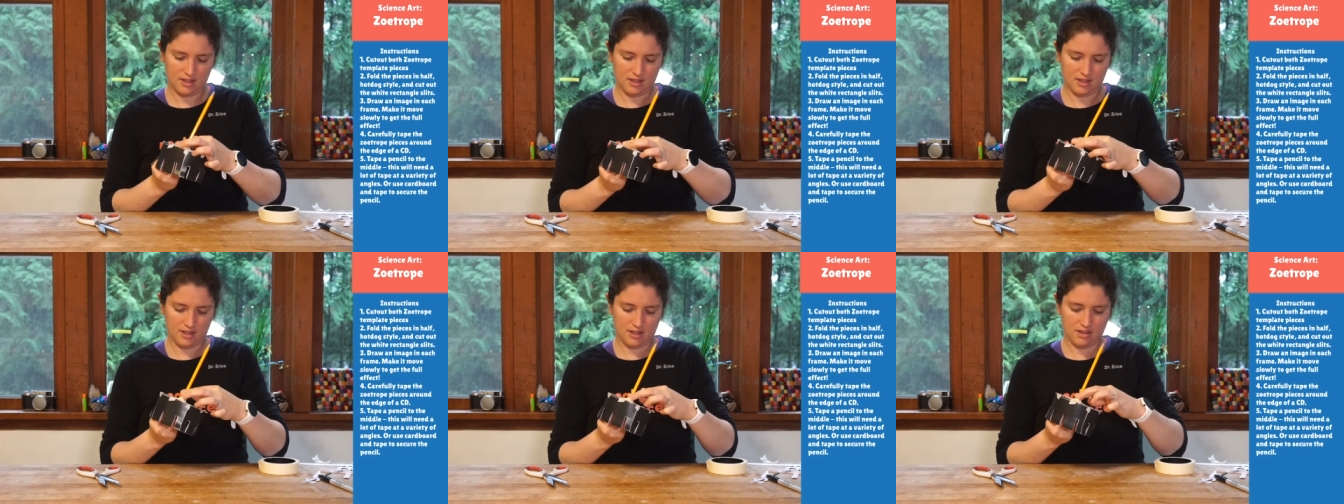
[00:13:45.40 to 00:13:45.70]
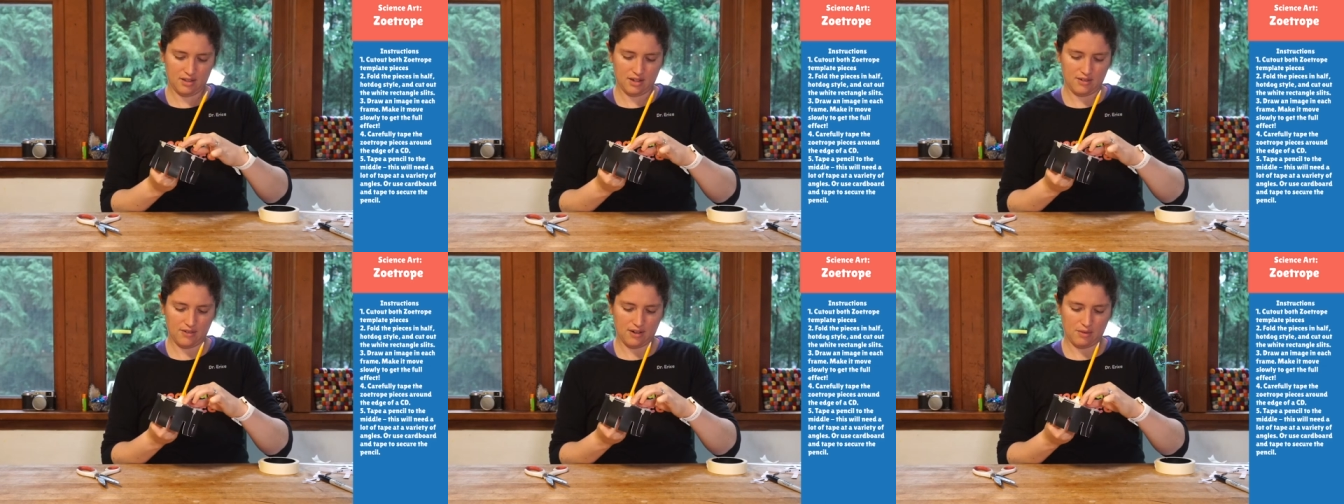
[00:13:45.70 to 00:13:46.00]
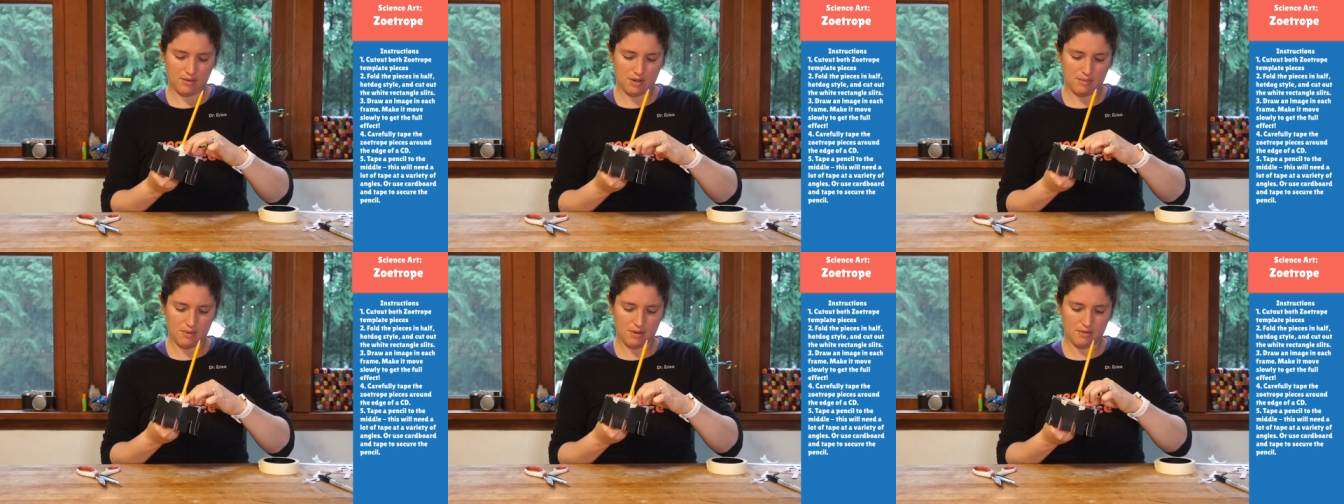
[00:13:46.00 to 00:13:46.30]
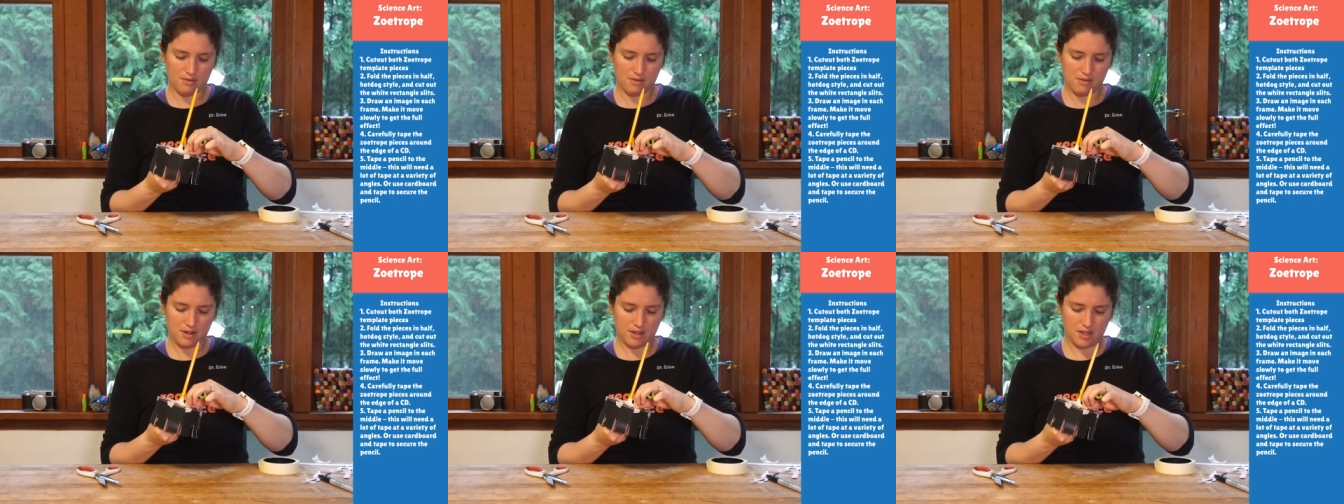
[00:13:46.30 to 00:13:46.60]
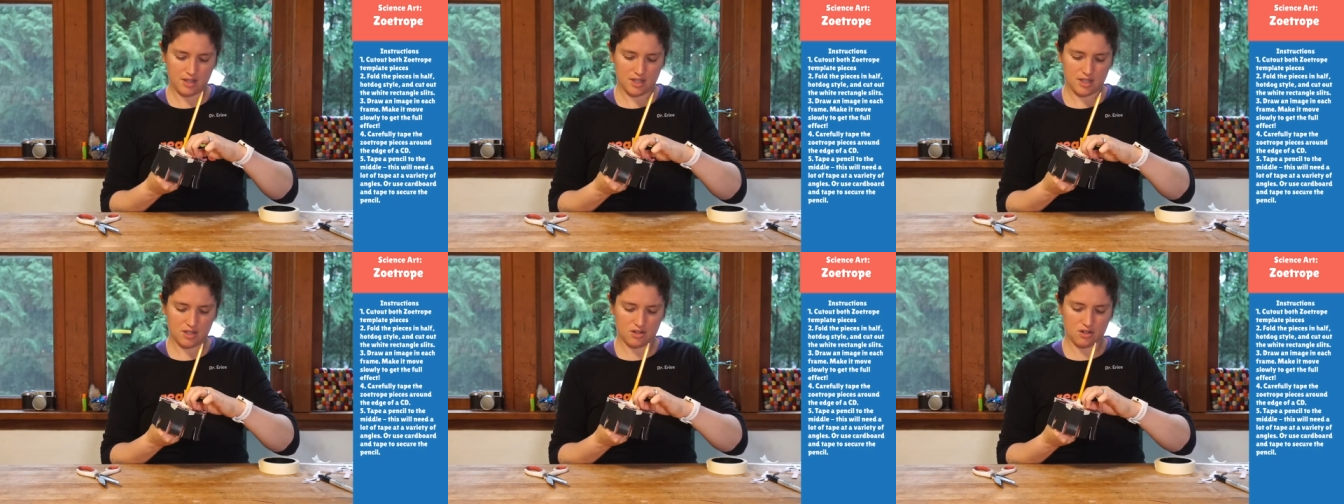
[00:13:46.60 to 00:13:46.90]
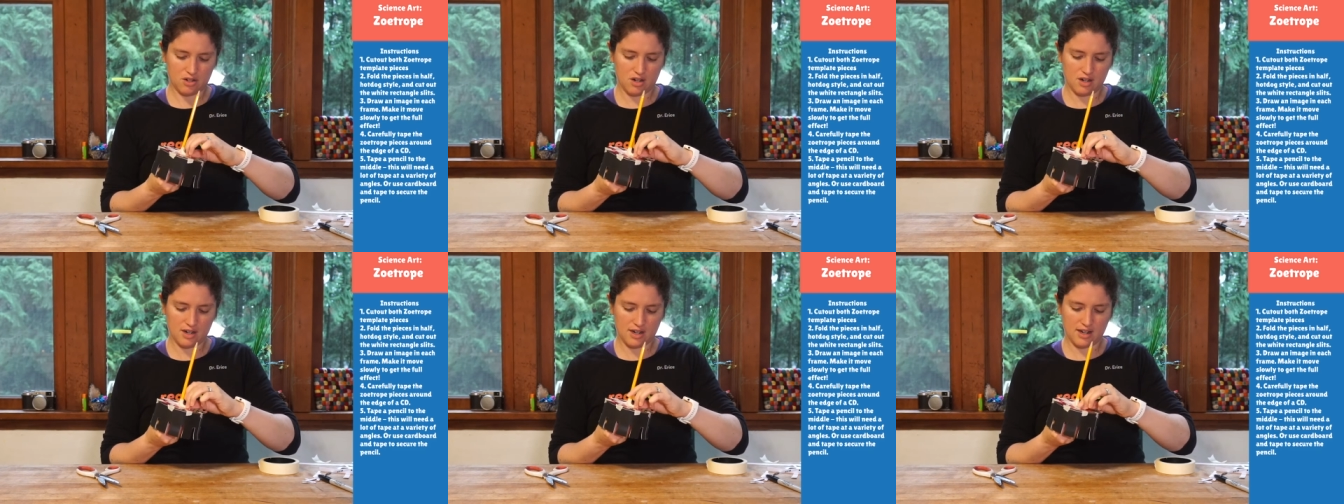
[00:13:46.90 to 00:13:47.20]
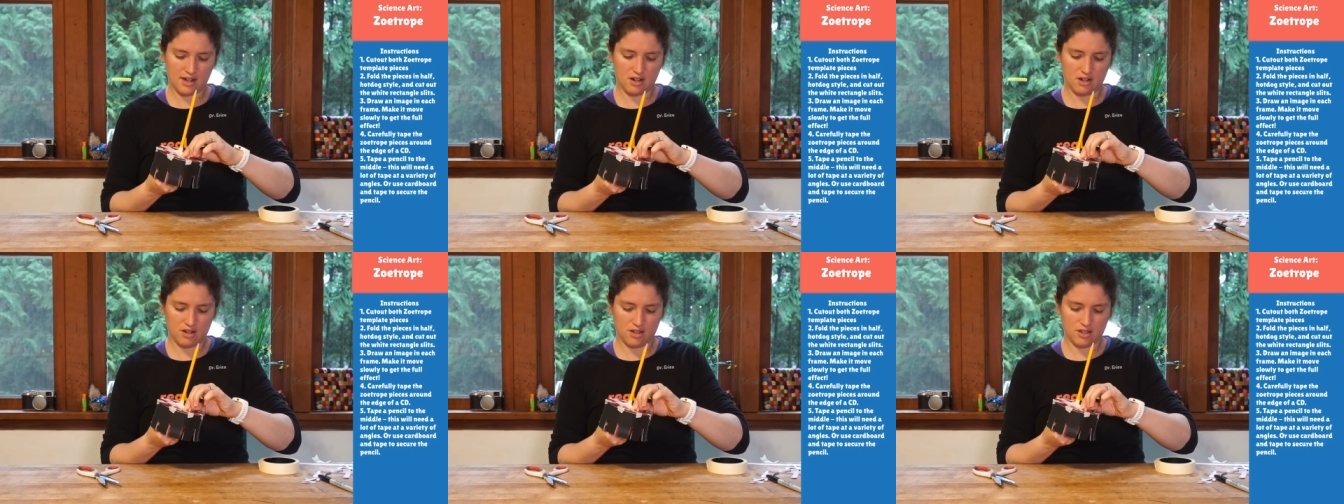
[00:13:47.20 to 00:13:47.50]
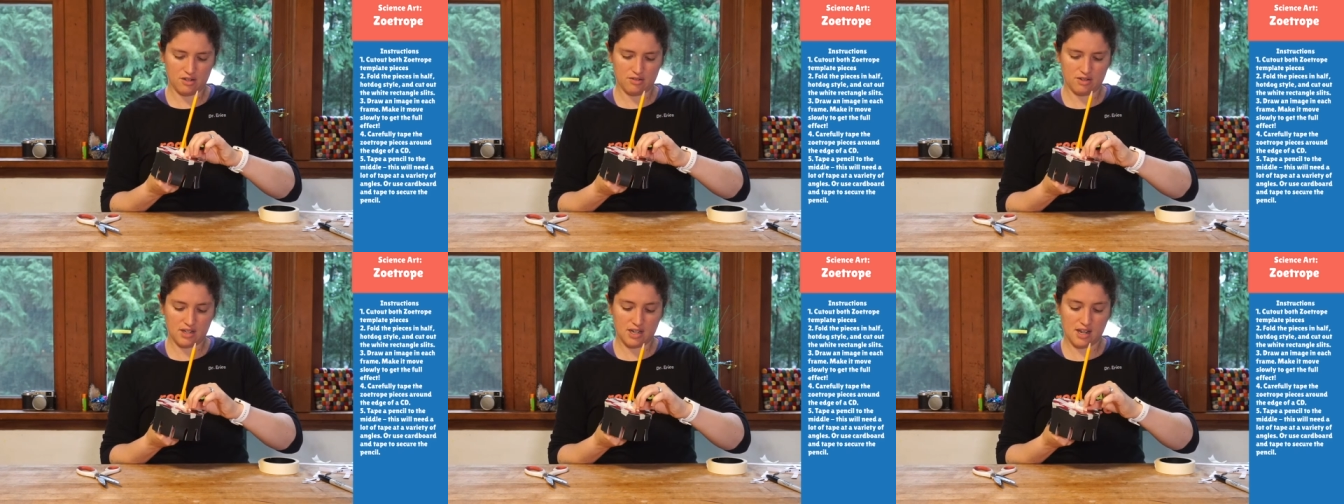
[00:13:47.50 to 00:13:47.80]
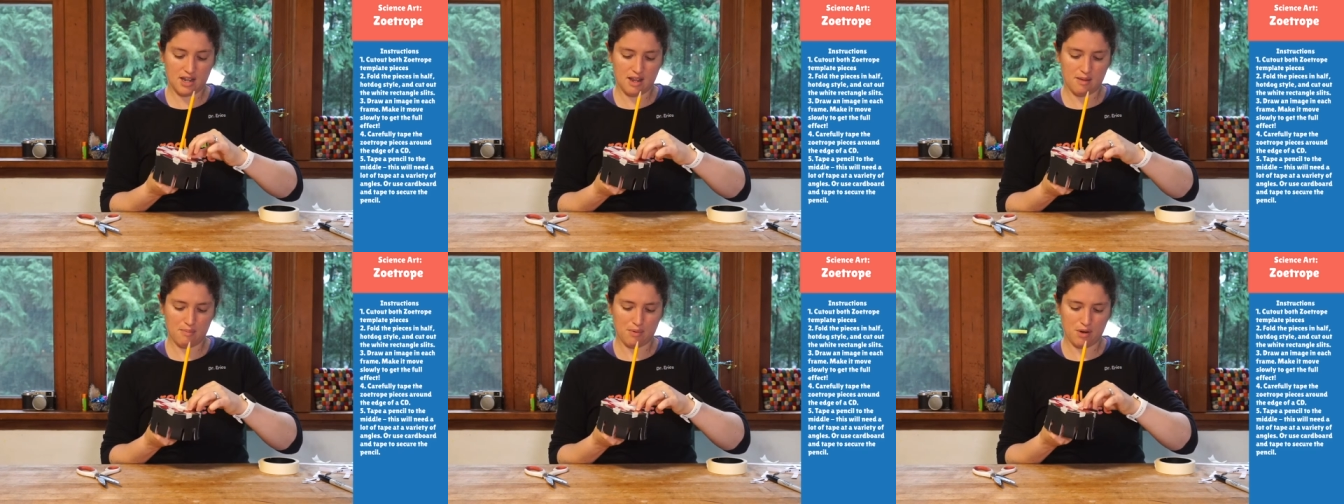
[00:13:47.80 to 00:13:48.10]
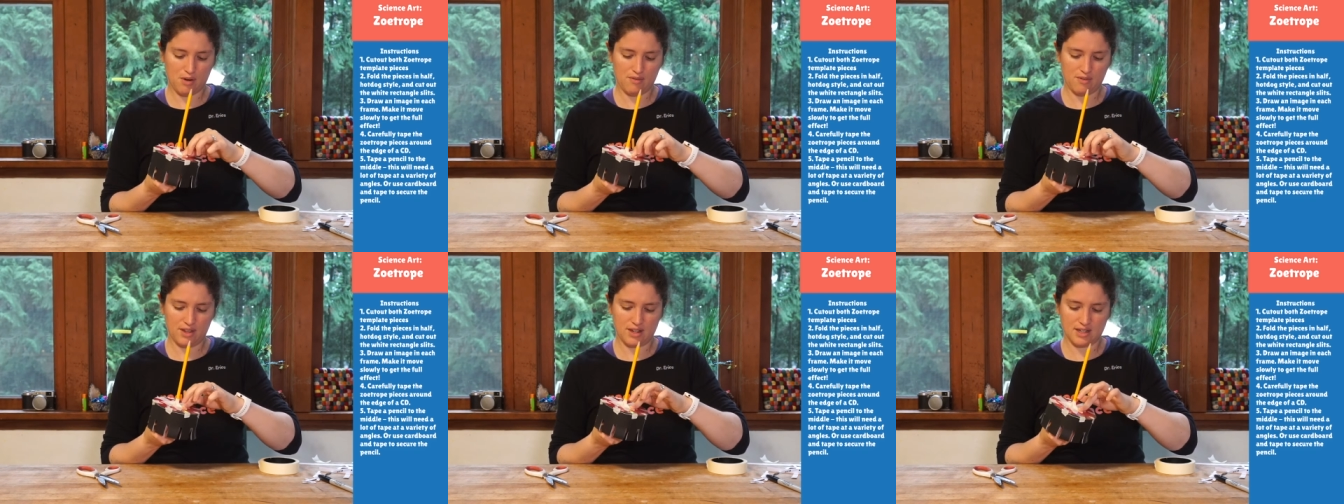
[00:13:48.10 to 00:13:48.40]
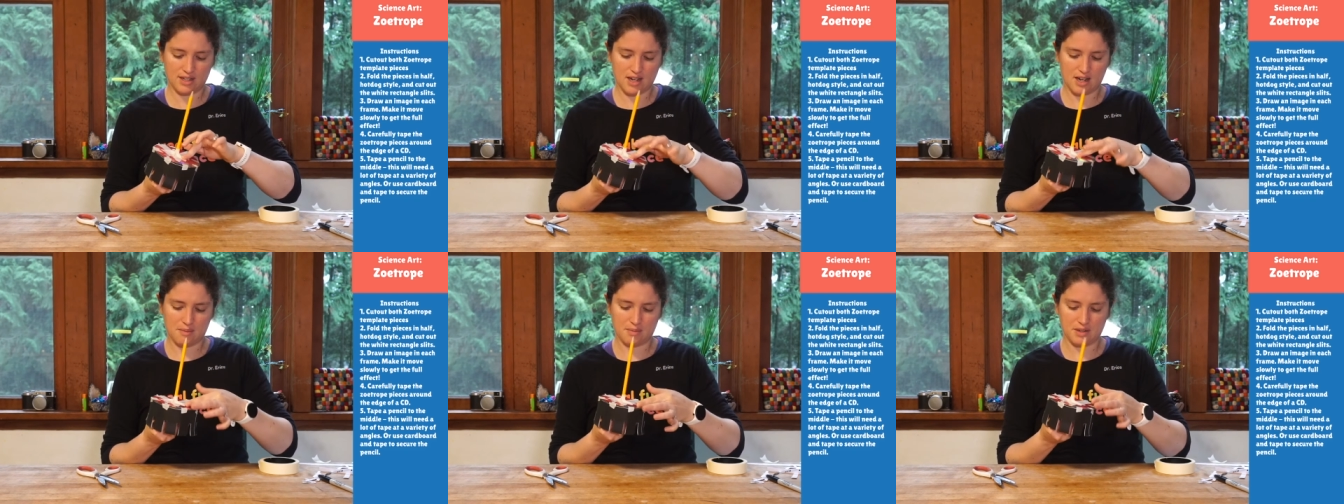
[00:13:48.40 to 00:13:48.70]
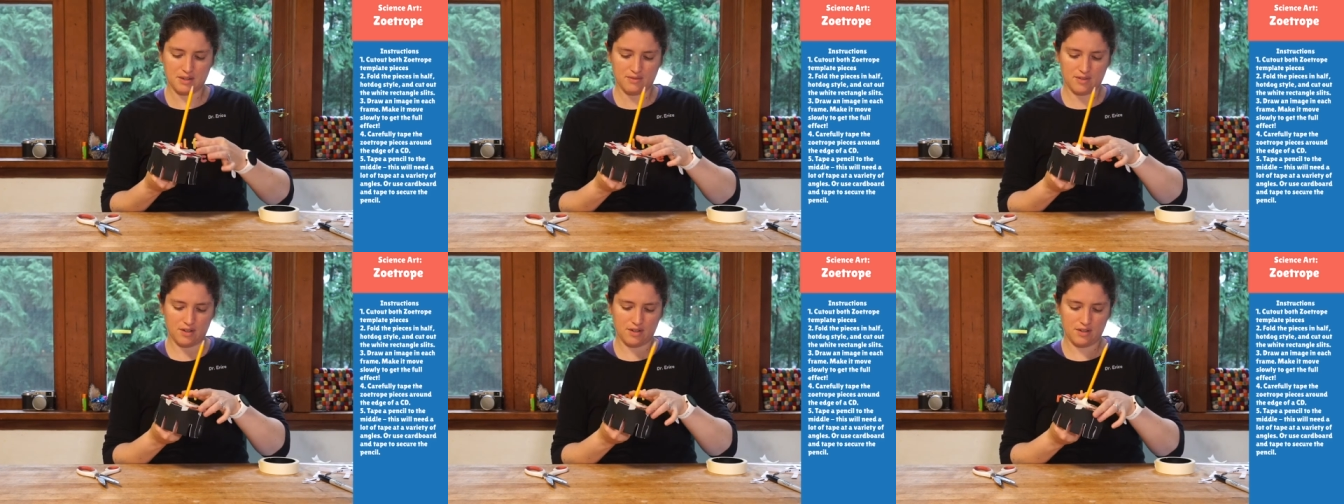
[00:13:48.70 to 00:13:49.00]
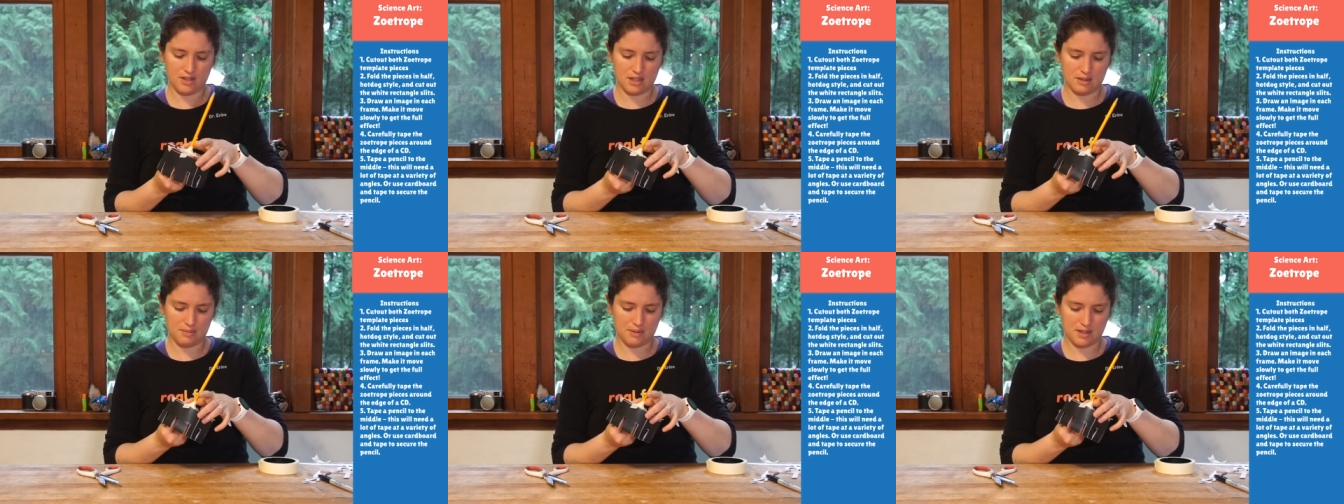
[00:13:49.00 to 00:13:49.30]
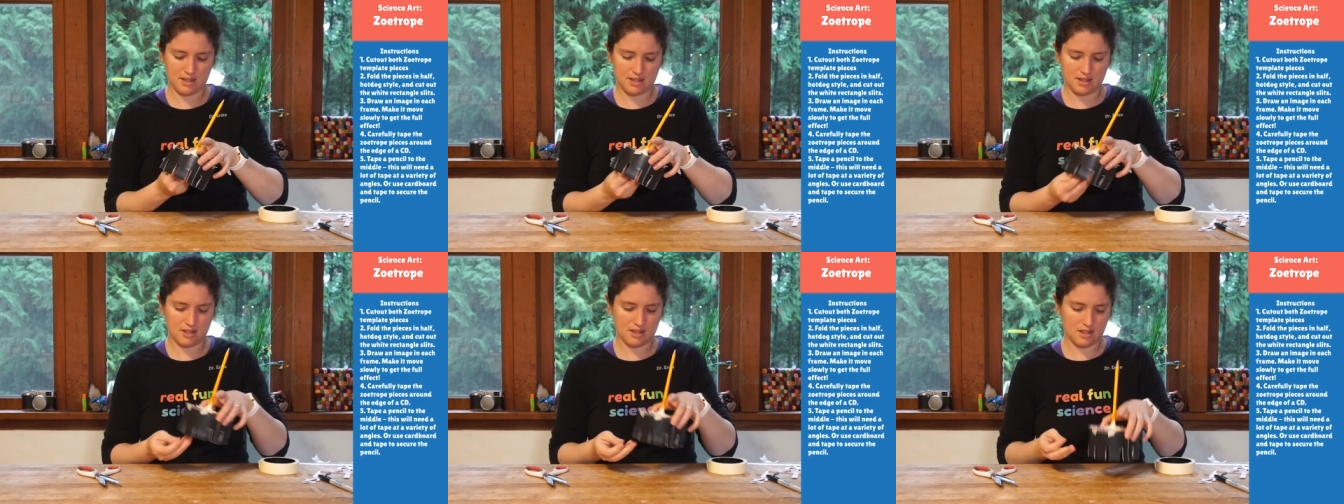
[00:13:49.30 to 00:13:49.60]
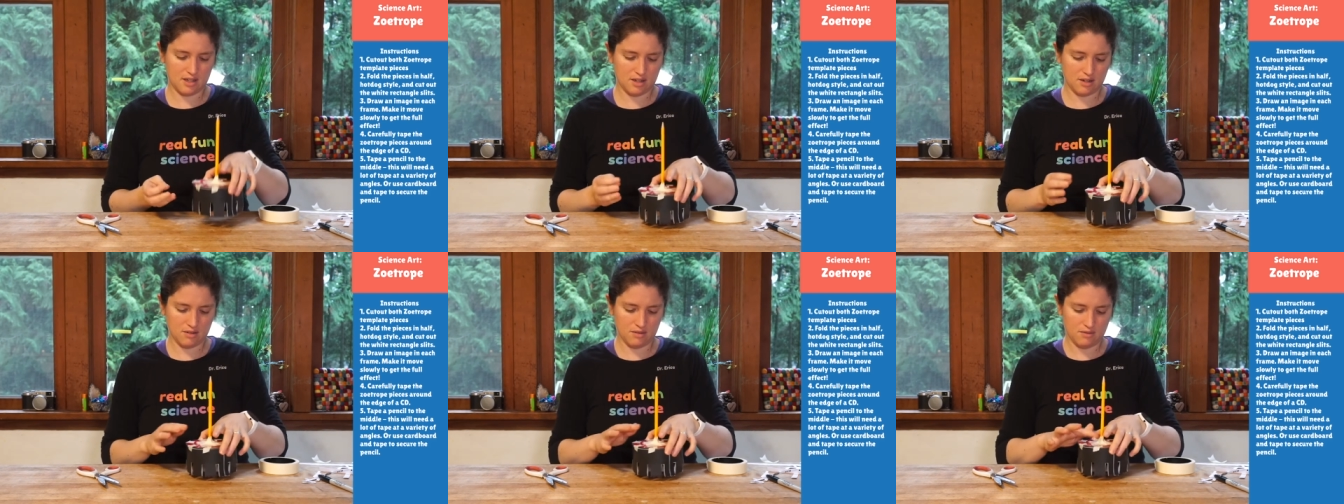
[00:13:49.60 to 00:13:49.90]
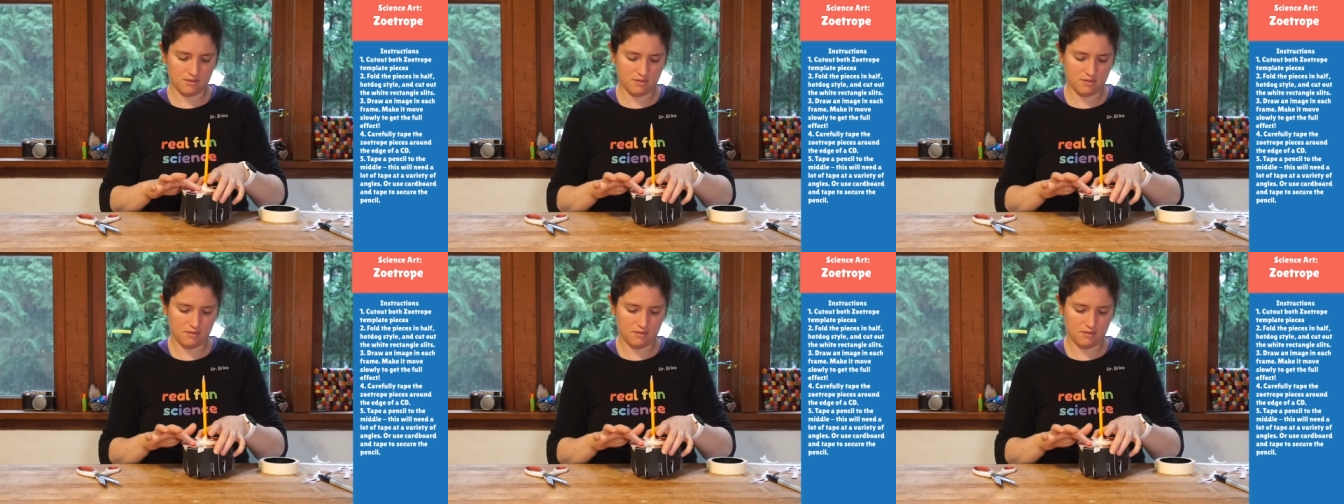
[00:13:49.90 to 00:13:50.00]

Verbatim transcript: And then if I want to be really strong, I can also tape over the tops of all these pieces too.